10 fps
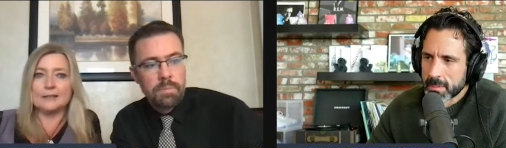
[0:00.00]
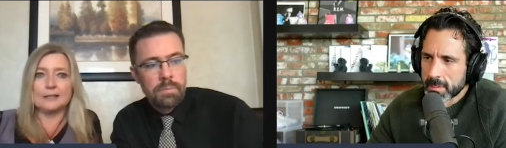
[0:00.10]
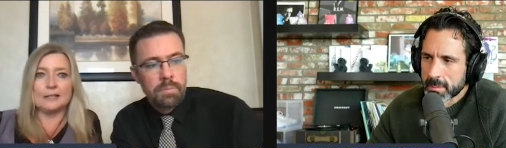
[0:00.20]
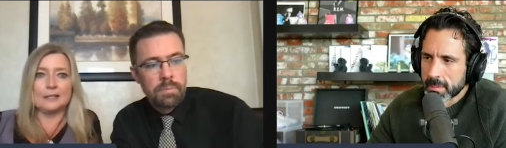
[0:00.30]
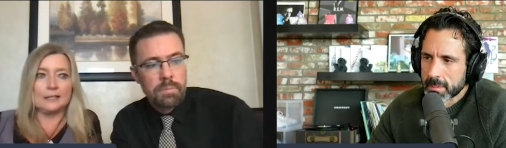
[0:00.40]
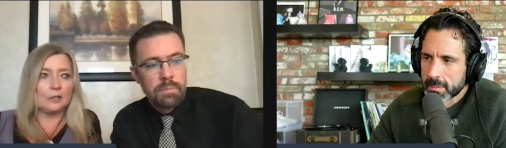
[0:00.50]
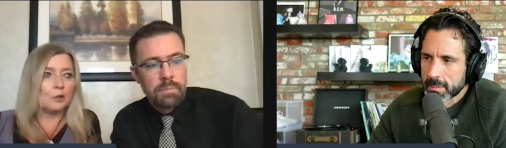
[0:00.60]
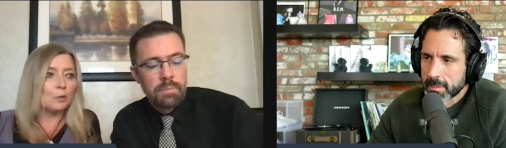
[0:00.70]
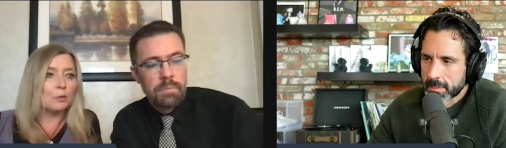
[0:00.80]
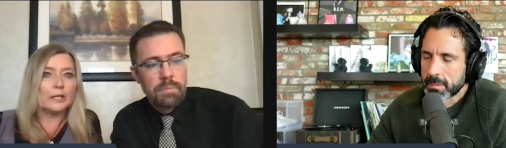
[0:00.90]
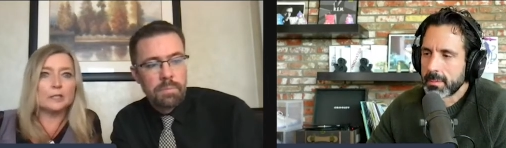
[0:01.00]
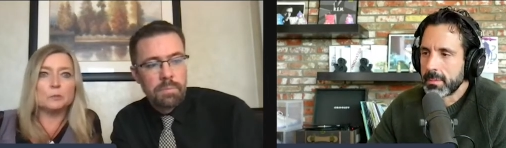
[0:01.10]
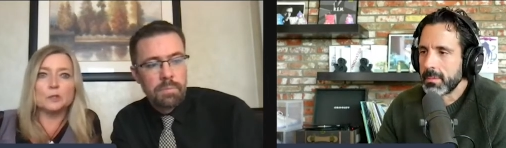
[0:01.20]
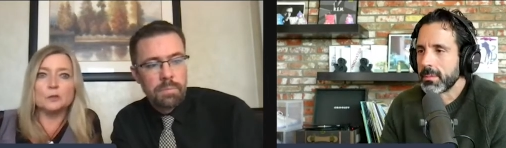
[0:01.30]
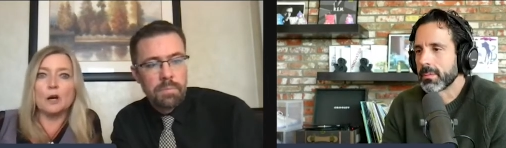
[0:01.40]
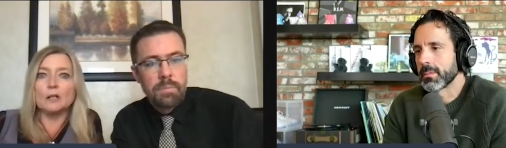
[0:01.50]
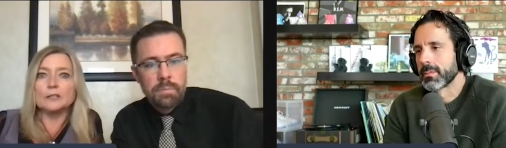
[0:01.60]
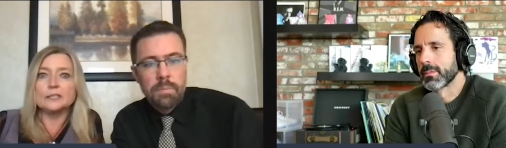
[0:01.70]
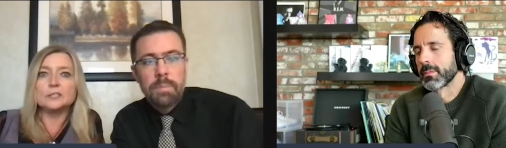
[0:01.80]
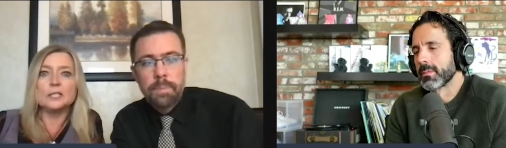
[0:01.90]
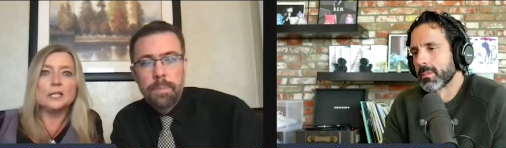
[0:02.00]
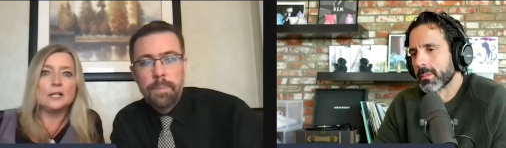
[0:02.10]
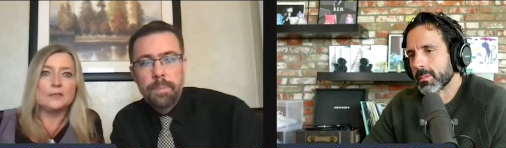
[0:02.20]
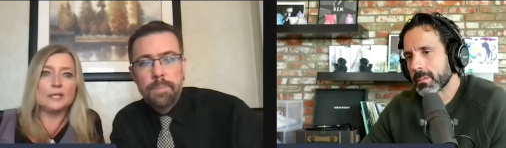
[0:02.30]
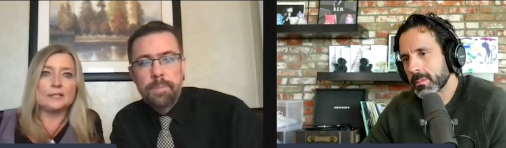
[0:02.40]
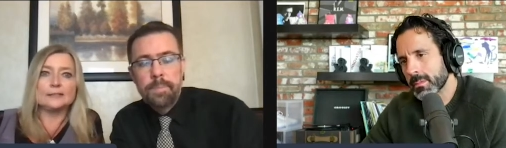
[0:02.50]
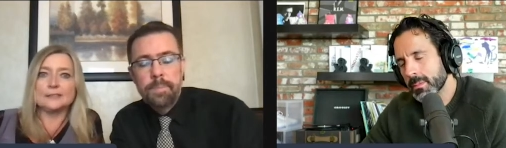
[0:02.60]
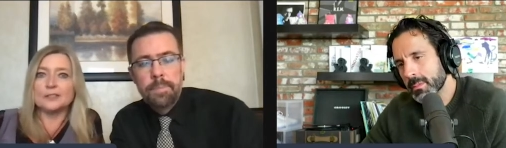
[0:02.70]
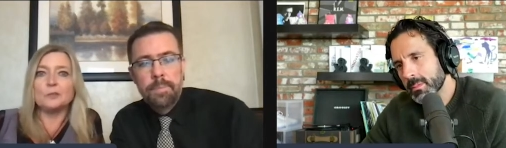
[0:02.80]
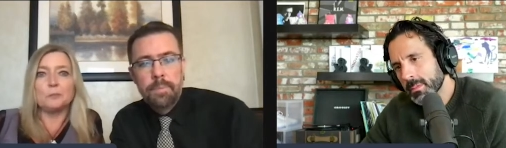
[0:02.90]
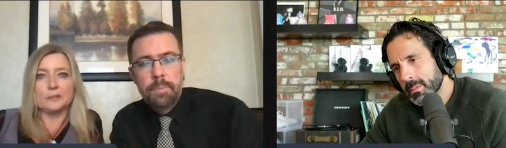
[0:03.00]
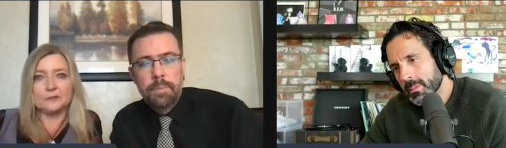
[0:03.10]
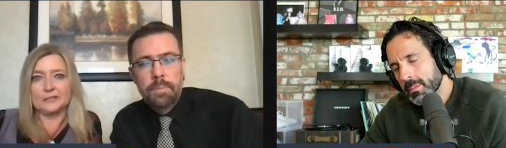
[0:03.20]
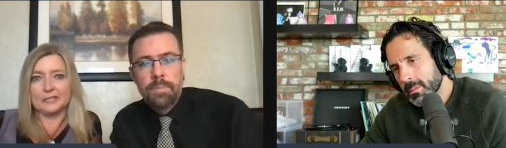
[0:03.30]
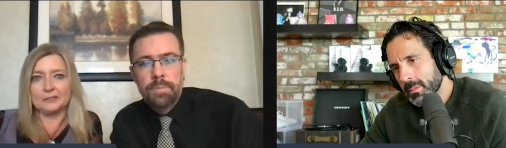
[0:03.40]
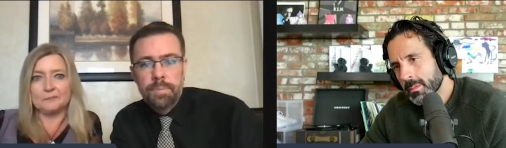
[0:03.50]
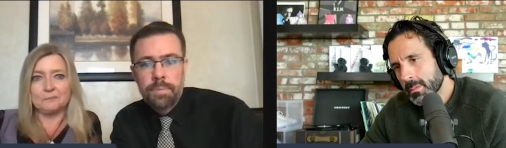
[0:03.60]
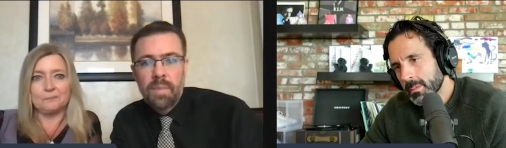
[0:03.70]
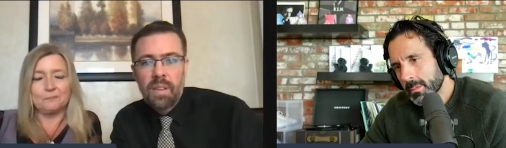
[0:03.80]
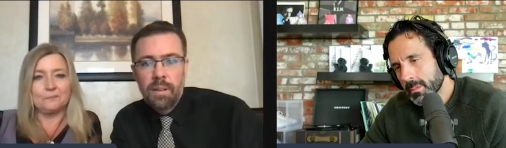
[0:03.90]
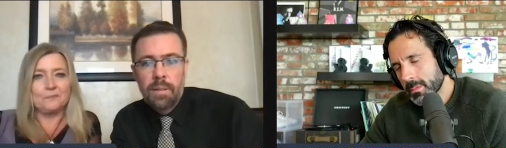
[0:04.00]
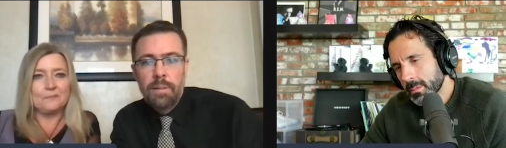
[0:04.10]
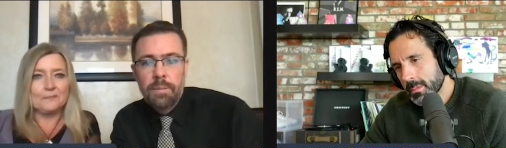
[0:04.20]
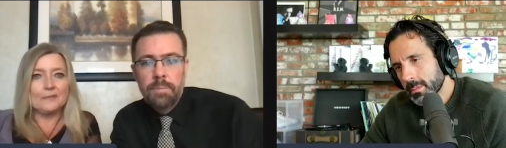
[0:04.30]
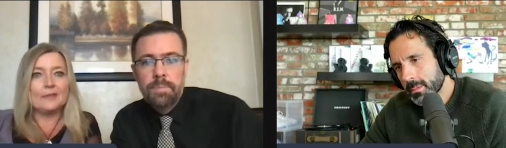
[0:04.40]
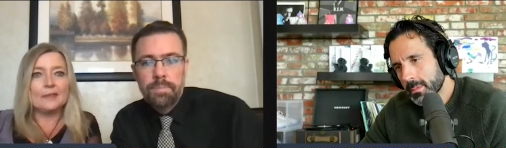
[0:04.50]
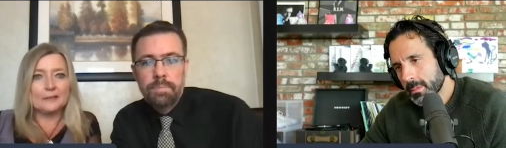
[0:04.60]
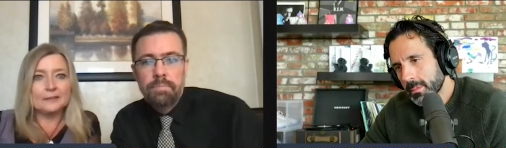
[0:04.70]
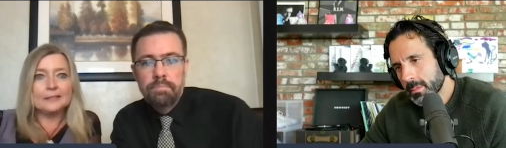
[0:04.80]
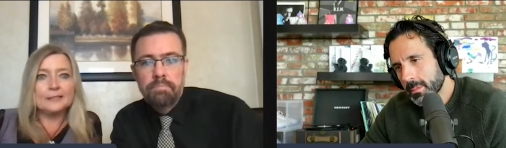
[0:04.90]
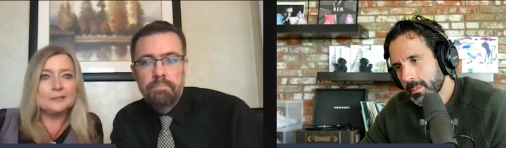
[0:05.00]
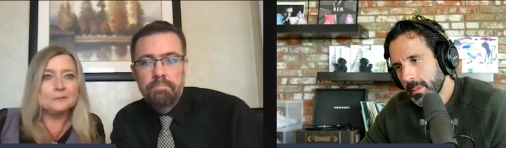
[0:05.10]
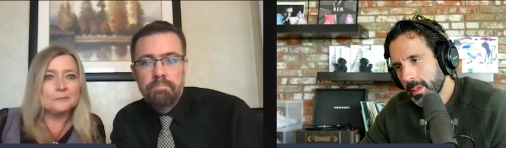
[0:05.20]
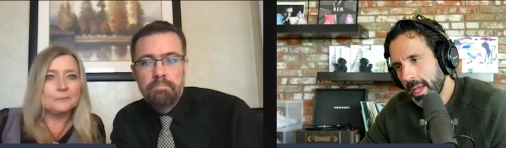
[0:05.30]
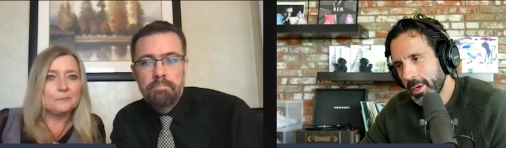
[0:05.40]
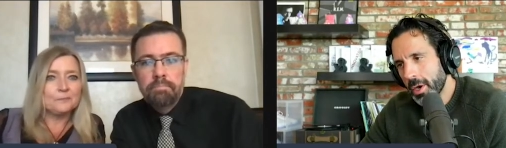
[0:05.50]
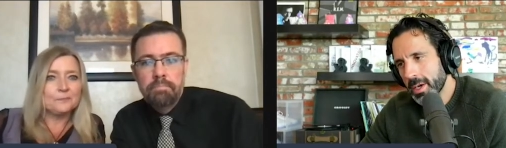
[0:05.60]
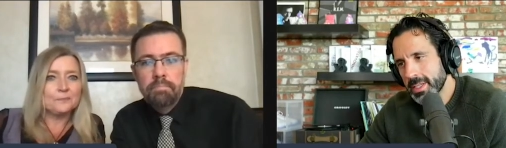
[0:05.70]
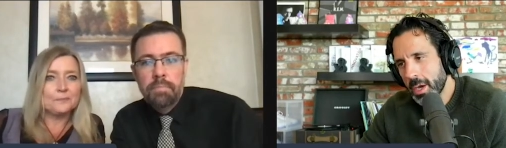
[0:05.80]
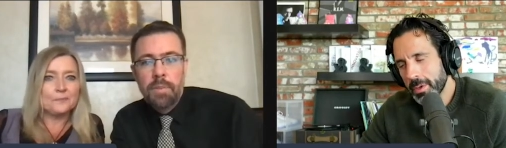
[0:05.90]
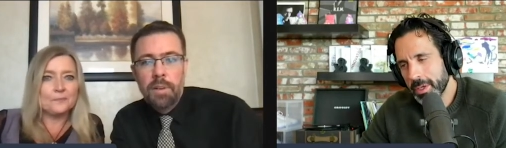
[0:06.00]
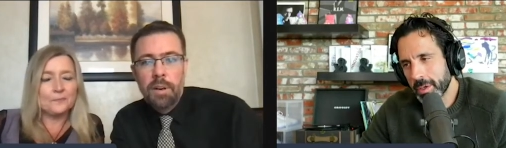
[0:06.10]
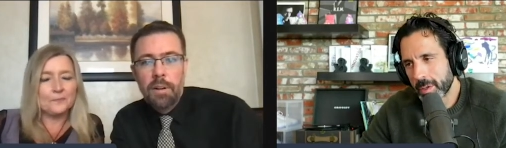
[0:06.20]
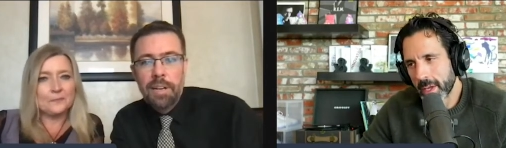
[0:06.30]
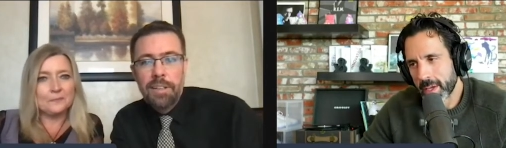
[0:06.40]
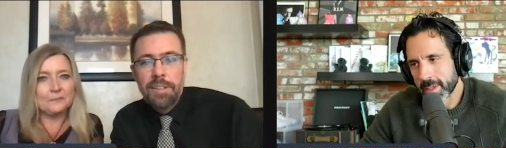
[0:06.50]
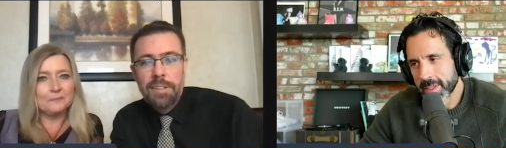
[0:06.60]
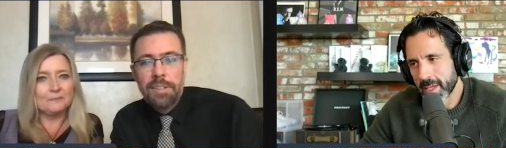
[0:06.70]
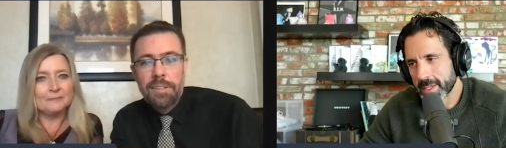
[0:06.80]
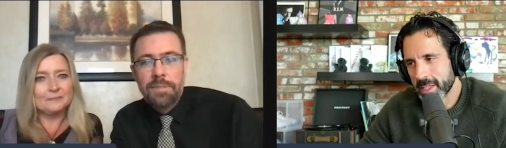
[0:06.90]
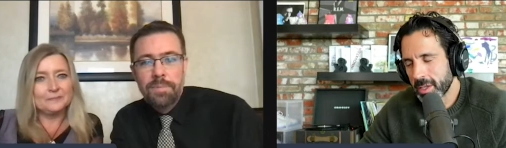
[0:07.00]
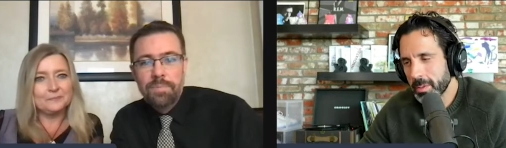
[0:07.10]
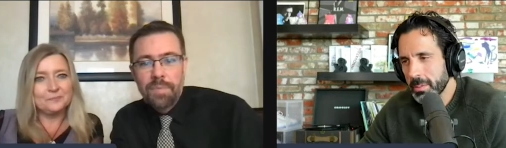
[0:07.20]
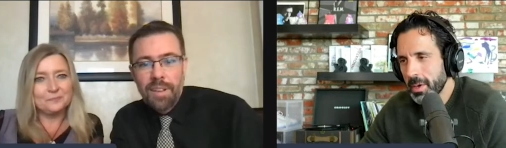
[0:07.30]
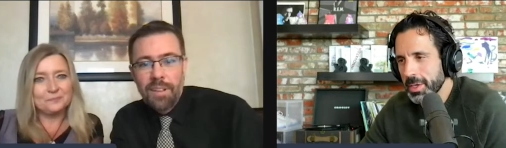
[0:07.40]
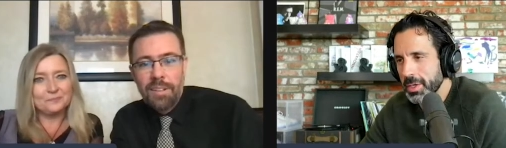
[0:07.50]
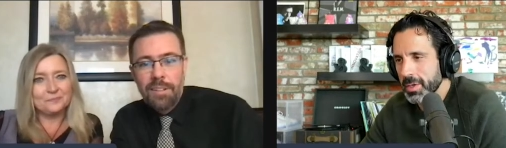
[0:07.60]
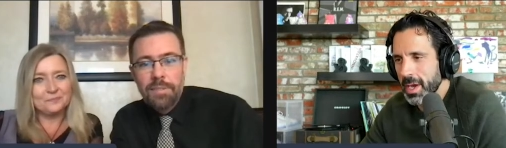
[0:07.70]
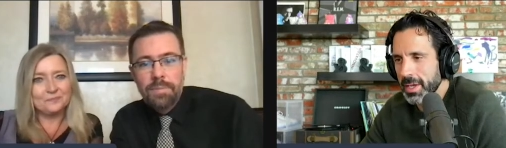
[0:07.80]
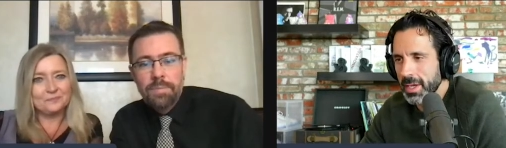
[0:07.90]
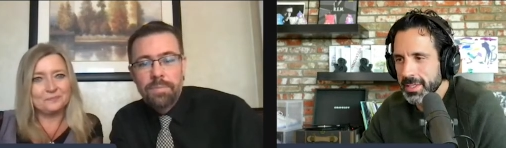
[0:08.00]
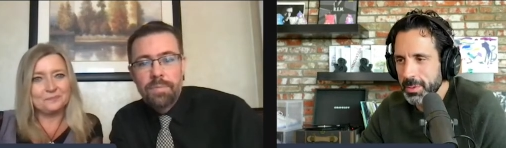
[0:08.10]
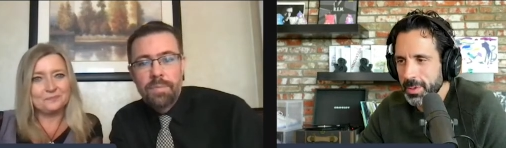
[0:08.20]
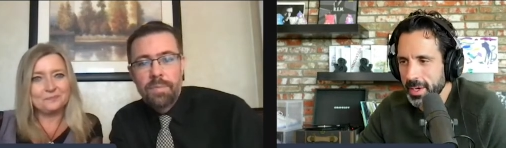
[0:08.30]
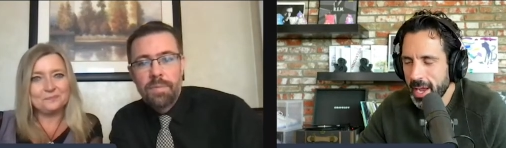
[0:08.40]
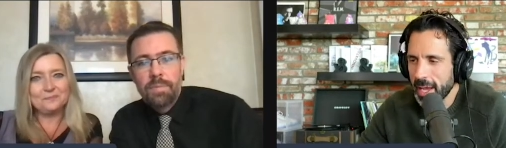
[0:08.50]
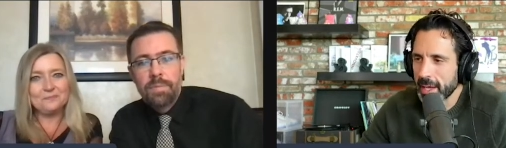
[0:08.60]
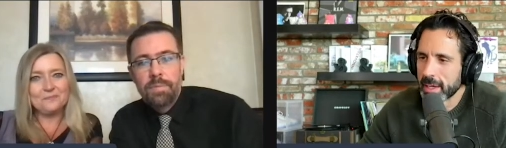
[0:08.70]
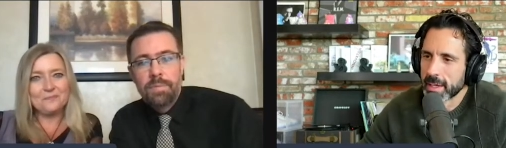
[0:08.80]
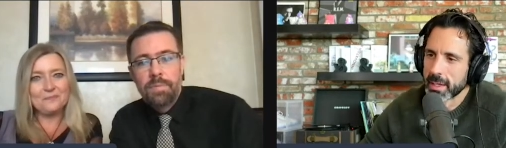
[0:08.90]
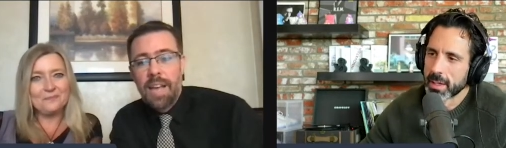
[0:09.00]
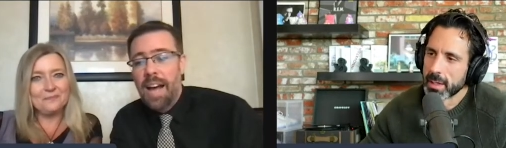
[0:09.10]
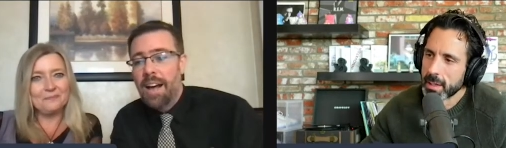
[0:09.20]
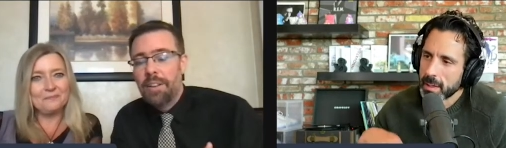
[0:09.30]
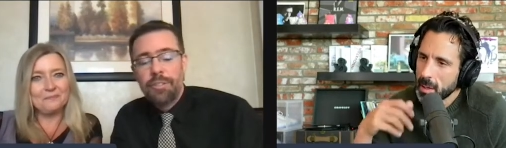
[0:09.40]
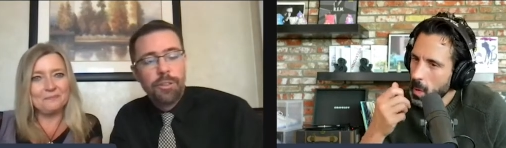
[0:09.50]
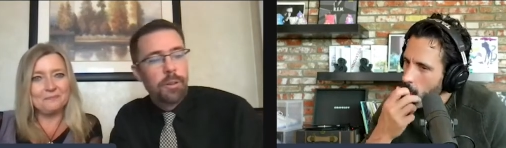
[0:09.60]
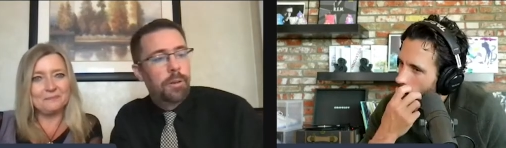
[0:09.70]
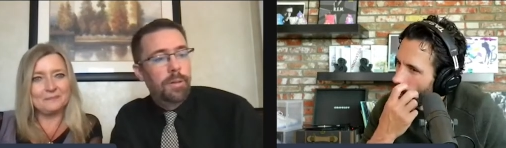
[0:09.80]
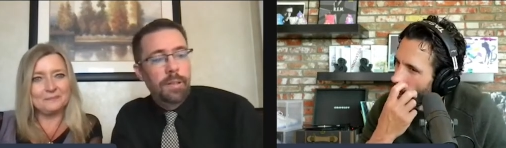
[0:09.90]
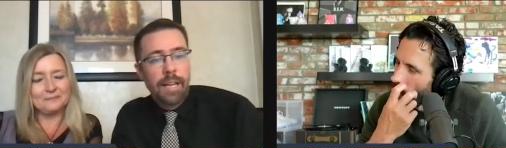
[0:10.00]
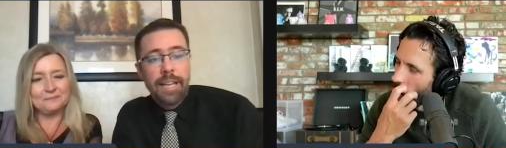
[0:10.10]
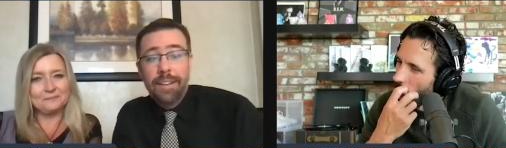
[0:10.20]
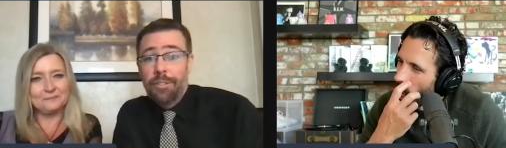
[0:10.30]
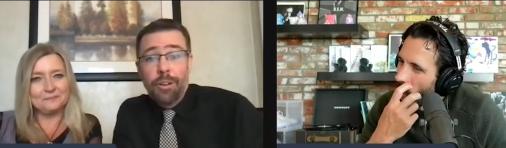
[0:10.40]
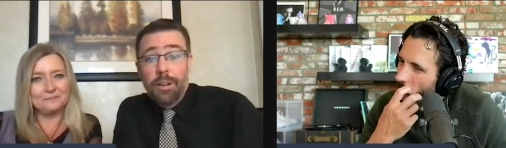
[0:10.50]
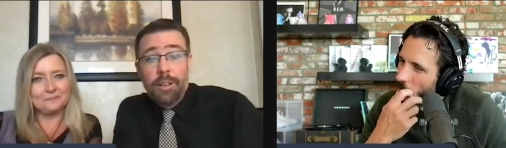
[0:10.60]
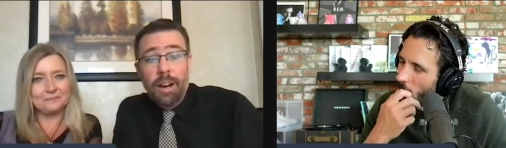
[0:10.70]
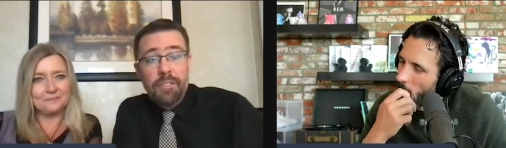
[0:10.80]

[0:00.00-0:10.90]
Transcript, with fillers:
Speaker 1: the incredible knowledge mm-hmm. that is in the building. Mm-hmm.
Speaker 2: And Kurtis, how about you? Like, tell us a little bit about you and how you got to where you're at. Yeah. So again,
Speaker 3: started off